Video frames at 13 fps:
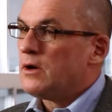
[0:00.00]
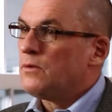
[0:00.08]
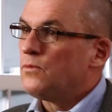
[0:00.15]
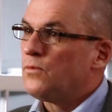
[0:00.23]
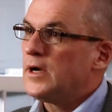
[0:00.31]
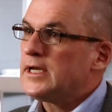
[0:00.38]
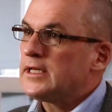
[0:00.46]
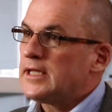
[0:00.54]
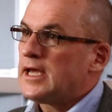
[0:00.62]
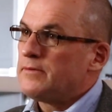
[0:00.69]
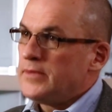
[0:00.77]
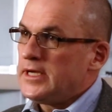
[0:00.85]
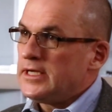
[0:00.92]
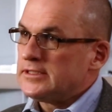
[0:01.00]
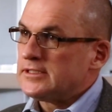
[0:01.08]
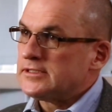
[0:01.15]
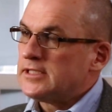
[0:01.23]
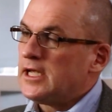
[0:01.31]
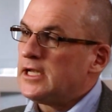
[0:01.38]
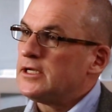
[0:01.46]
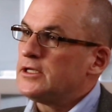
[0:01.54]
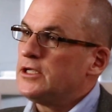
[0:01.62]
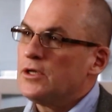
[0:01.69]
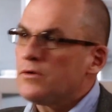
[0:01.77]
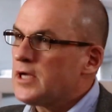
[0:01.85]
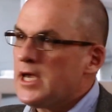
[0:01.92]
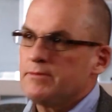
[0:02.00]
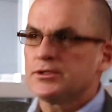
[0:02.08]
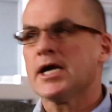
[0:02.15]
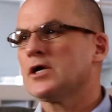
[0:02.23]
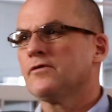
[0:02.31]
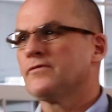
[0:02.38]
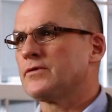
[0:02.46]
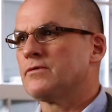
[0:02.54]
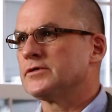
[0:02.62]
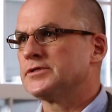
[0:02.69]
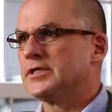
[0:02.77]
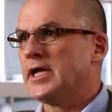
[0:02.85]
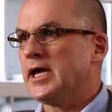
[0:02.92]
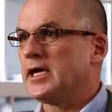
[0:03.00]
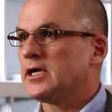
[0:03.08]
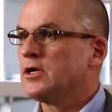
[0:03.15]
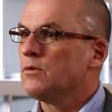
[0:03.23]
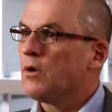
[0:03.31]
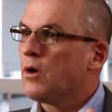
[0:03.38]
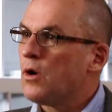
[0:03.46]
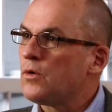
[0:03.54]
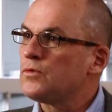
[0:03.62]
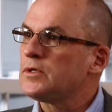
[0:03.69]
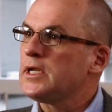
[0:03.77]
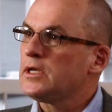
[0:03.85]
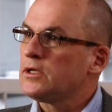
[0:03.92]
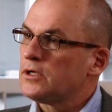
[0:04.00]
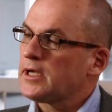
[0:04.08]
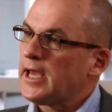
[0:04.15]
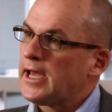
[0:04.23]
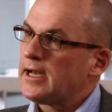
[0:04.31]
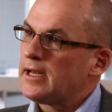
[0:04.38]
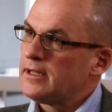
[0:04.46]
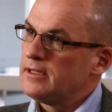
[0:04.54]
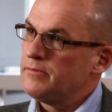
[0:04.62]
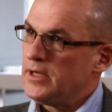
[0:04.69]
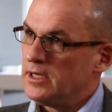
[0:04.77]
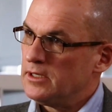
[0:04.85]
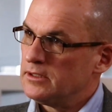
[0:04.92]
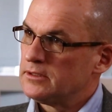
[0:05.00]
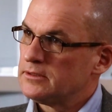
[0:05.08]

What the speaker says: What that means is that you don't keep track over the course of the day. You only look at the meal,